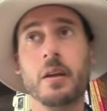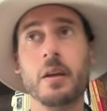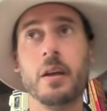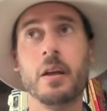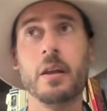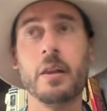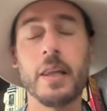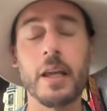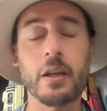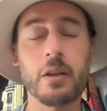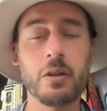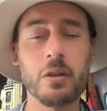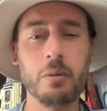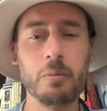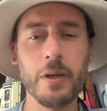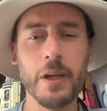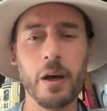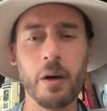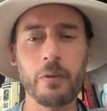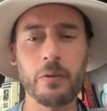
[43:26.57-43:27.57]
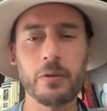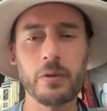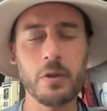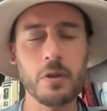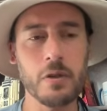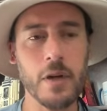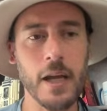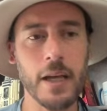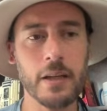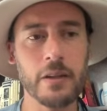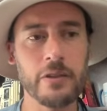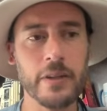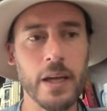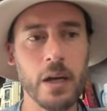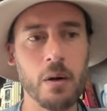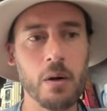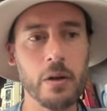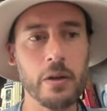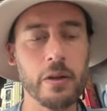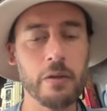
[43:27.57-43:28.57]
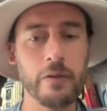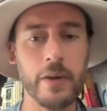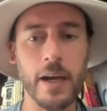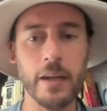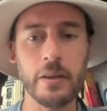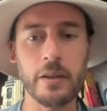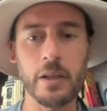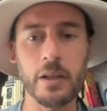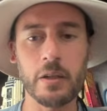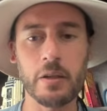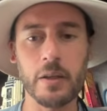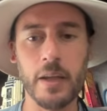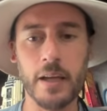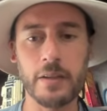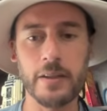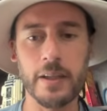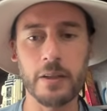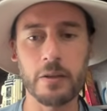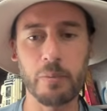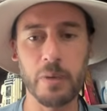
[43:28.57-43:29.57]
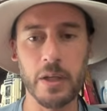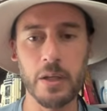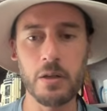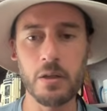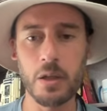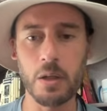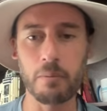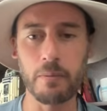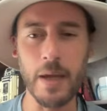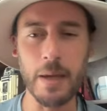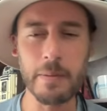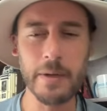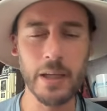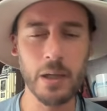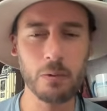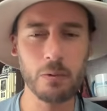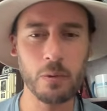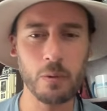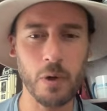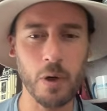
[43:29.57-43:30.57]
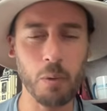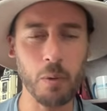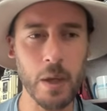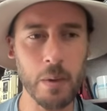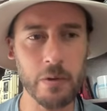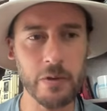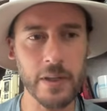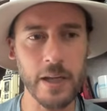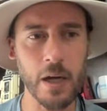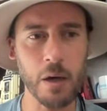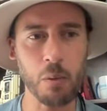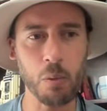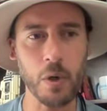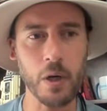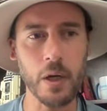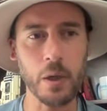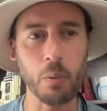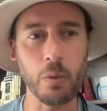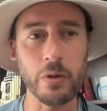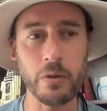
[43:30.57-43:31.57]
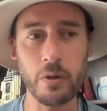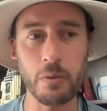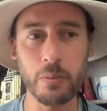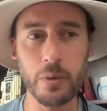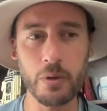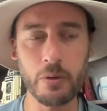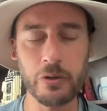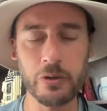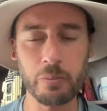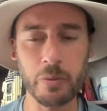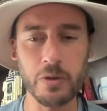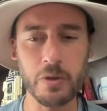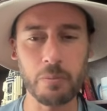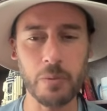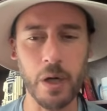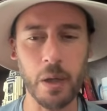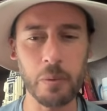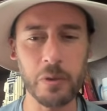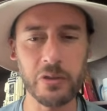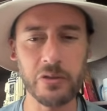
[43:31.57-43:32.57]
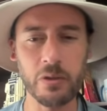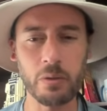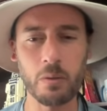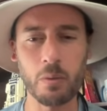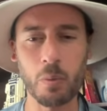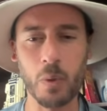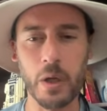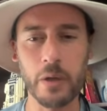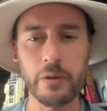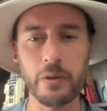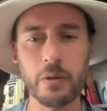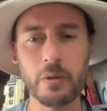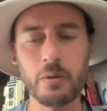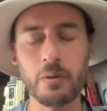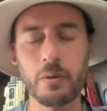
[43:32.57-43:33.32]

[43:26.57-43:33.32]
that could be helpful in Dragon's Tower. The fact that it collects XP, you could maybe get away with not wearing wizard boots, but you probably still would want to.